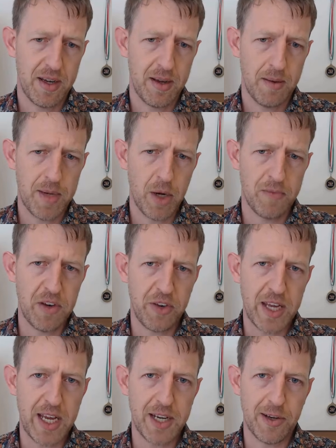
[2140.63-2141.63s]
I mean,
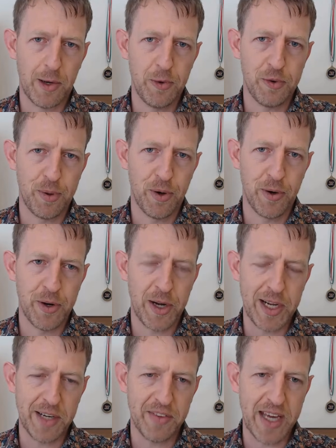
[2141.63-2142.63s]
obviously he did lose a pawn
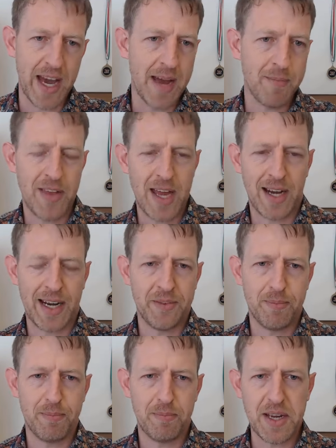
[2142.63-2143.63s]
early in the game, and that led
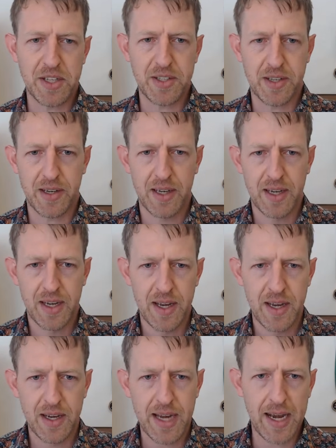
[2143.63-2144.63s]
me to
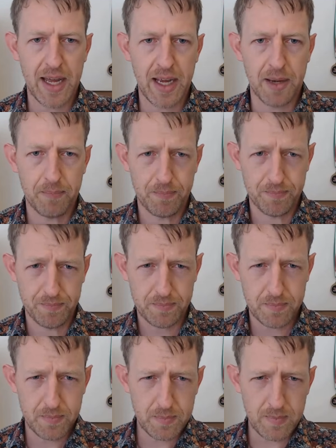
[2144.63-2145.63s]
gaining
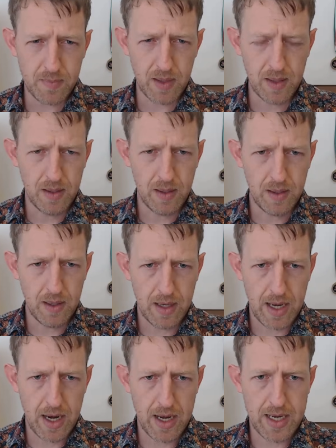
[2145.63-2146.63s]

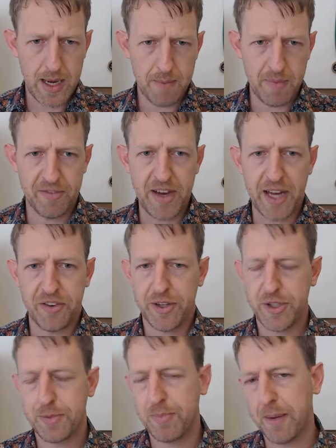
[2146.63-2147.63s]
a
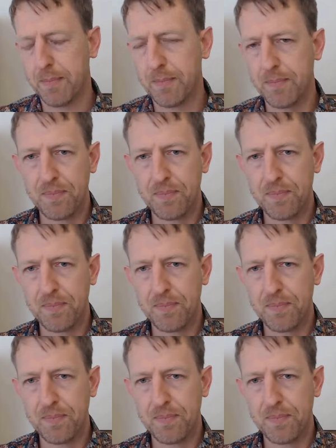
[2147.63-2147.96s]
advantage. But